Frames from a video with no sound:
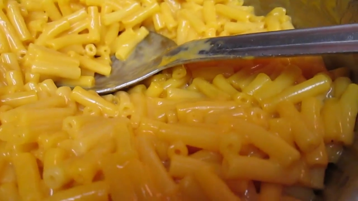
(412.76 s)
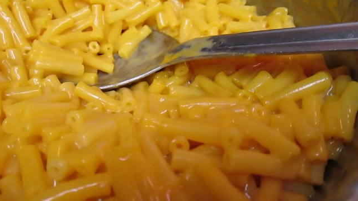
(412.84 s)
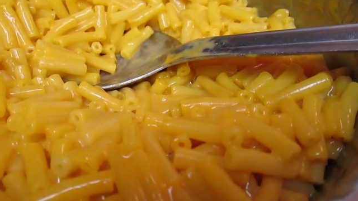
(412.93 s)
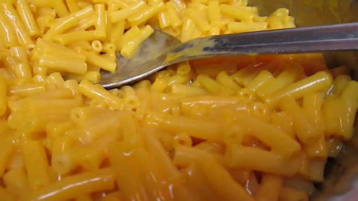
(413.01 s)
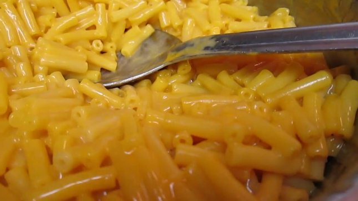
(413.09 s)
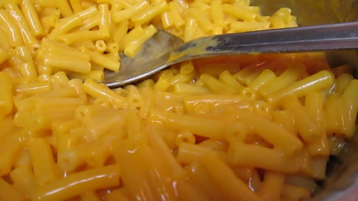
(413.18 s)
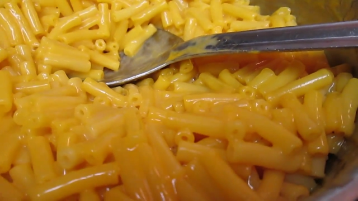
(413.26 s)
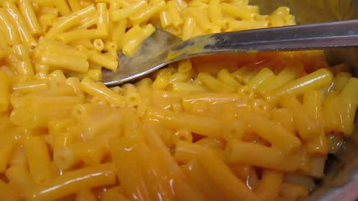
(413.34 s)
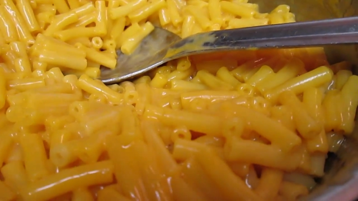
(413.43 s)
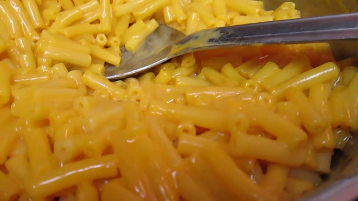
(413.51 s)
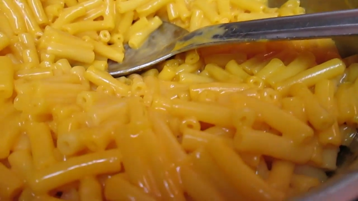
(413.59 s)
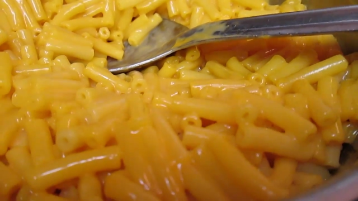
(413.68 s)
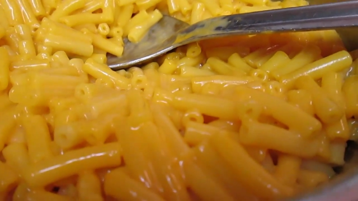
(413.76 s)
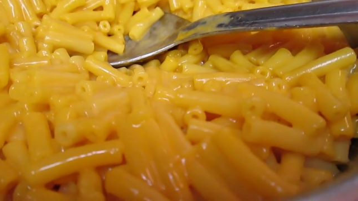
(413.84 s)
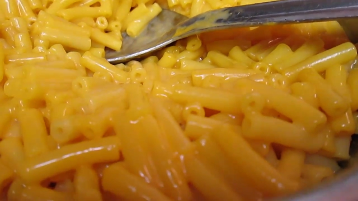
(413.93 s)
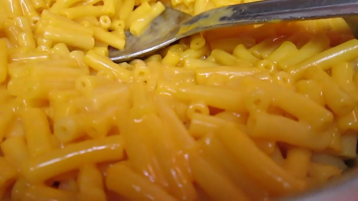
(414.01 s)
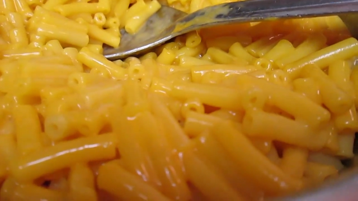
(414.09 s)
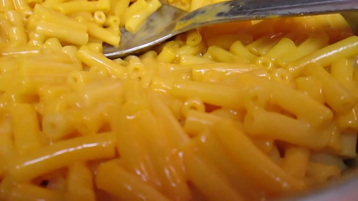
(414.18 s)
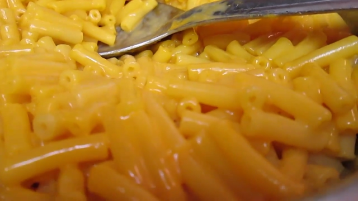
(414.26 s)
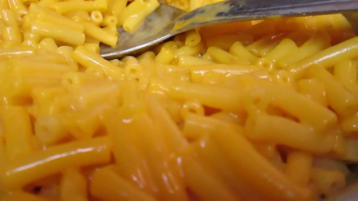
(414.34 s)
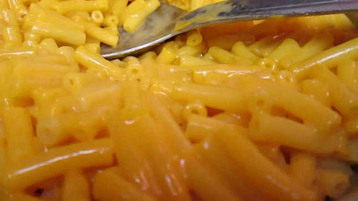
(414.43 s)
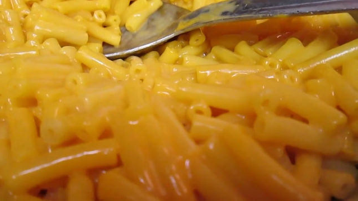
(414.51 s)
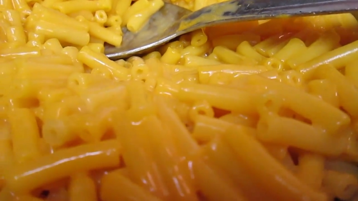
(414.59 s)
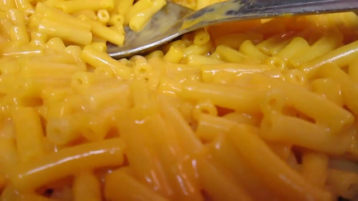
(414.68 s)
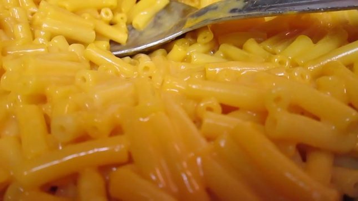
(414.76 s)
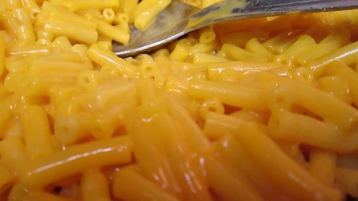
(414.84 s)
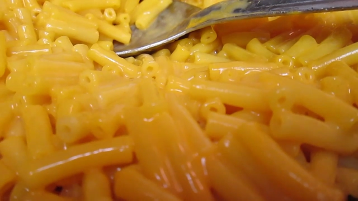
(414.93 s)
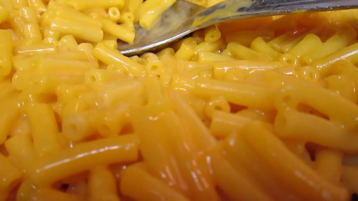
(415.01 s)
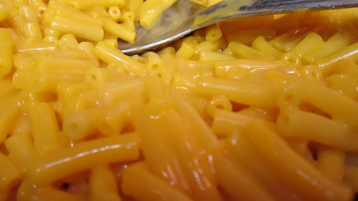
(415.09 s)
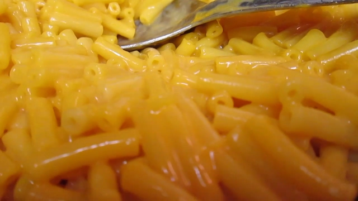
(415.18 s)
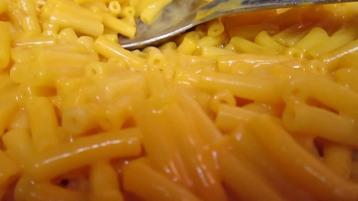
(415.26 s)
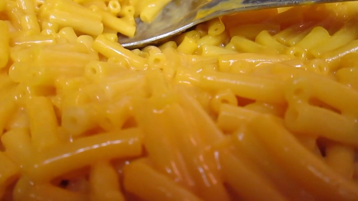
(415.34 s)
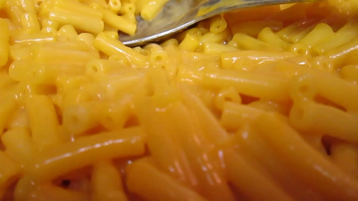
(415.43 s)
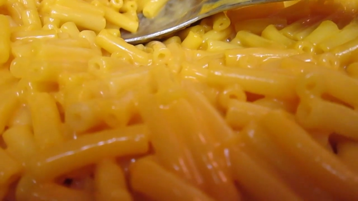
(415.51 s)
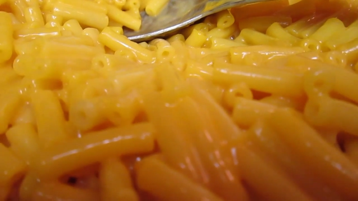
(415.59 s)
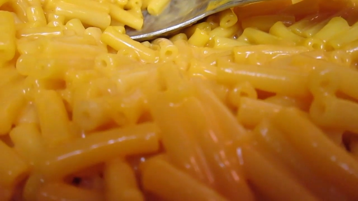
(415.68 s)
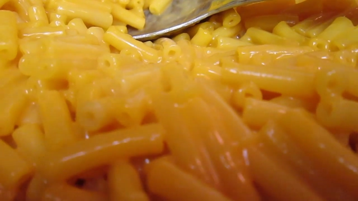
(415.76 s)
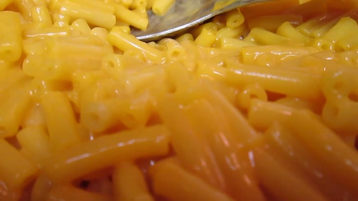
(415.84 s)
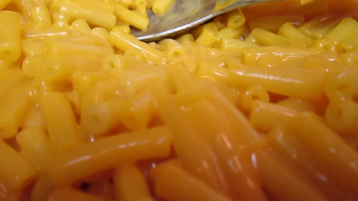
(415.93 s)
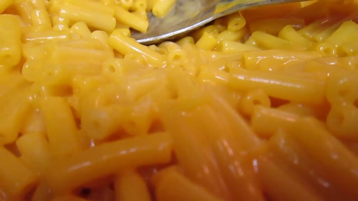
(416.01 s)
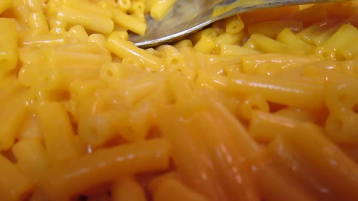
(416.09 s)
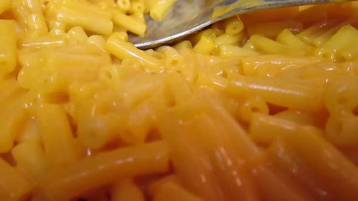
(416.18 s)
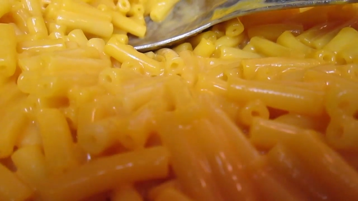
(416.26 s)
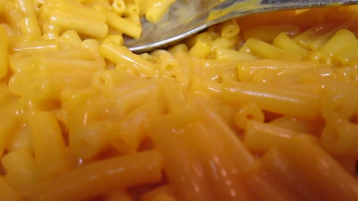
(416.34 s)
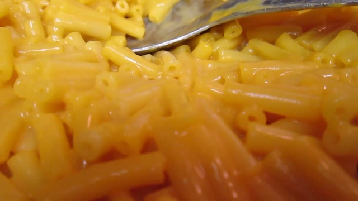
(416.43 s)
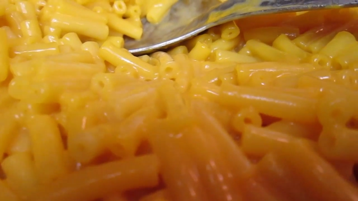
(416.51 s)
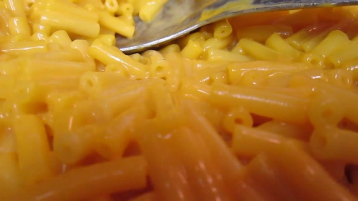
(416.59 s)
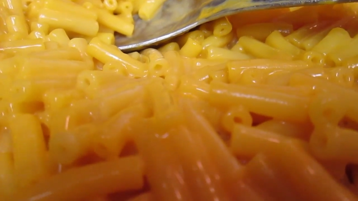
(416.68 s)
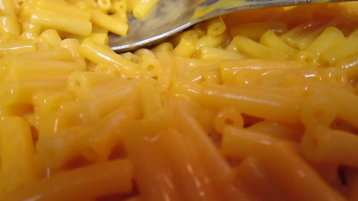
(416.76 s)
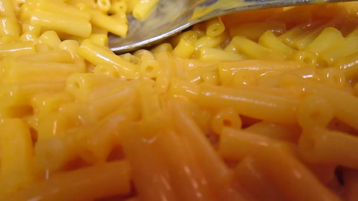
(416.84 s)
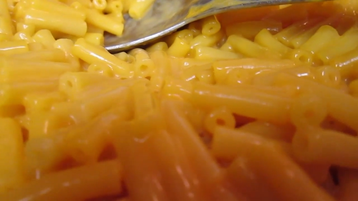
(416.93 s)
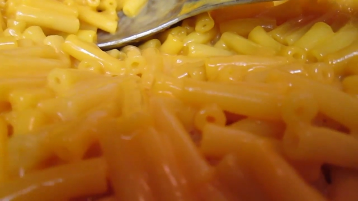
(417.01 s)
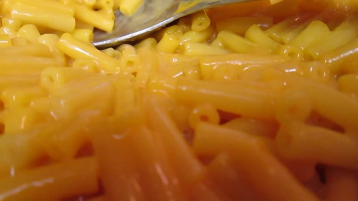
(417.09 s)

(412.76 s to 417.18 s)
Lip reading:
[unreadable: no face in view]